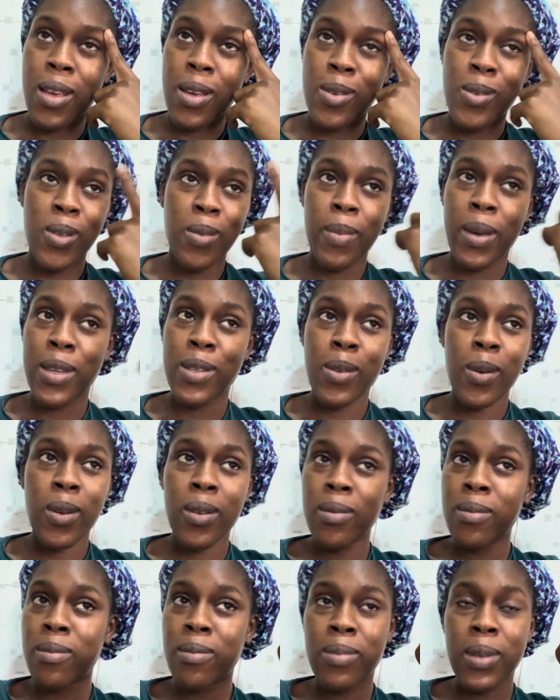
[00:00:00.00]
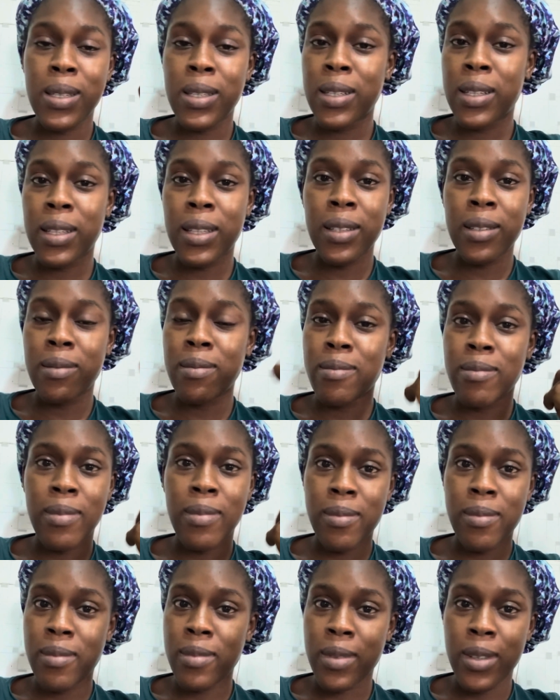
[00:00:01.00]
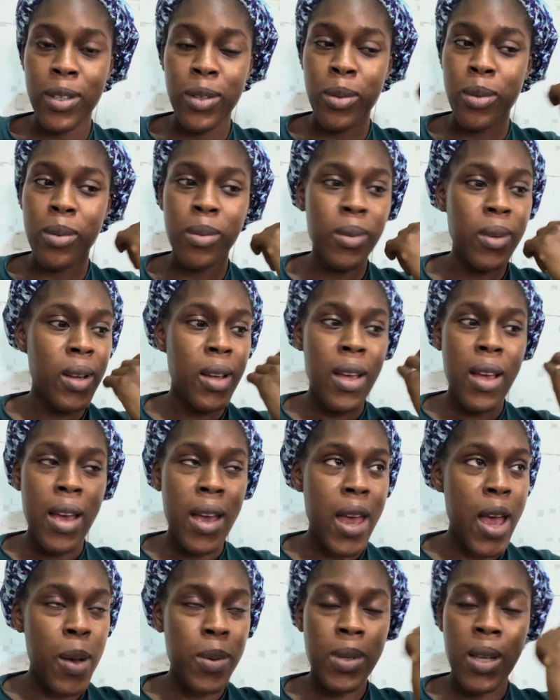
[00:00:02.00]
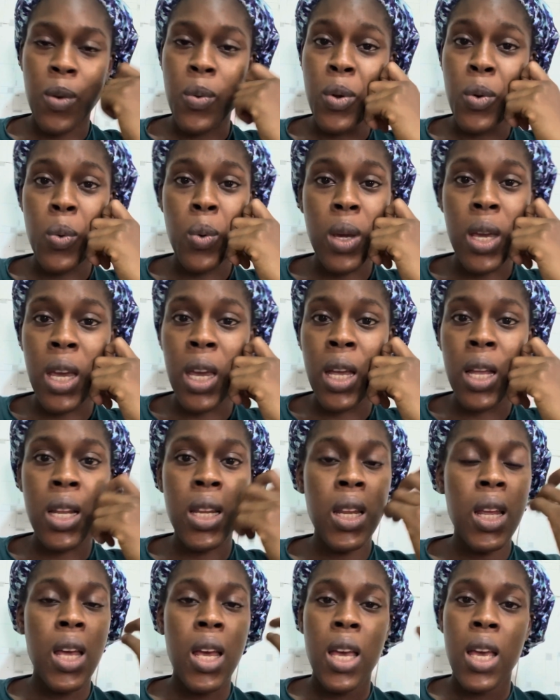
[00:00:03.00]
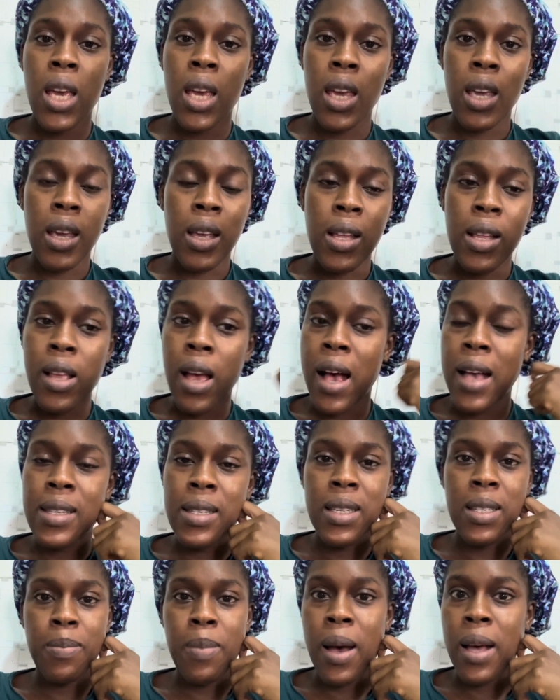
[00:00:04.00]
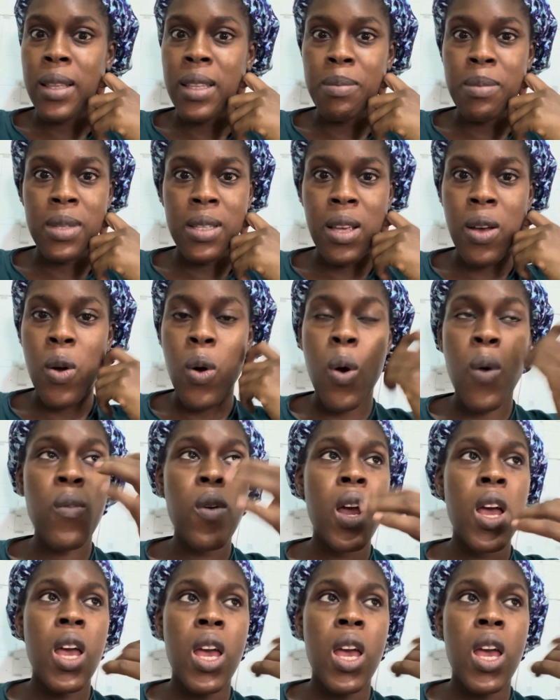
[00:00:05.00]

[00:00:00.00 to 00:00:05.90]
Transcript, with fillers: So my son basically, you know, helps out with cooking. He has his bath himself.